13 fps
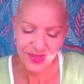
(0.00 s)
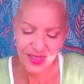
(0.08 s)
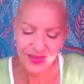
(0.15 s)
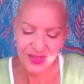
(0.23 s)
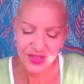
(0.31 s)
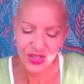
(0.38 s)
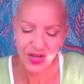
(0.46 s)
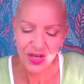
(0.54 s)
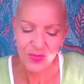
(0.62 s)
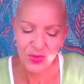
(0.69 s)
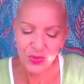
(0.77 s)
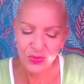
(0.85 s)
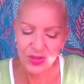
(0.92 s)
At the
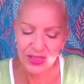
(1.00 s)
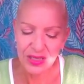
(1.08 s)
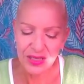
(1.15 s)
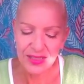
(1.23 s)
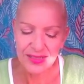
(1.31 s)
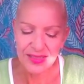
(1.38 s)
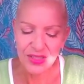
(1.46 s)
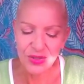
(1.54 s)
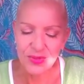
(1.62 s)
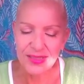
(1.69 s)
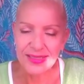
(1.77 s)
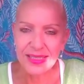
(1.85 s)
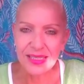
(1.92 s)
time, you will realize that you
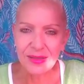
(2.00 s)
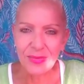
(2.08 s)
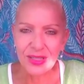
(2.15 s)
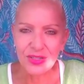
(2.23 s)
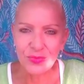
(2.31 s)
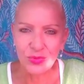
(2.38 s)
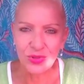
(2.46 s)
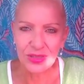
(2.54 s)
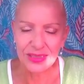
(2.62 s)
are seeing much more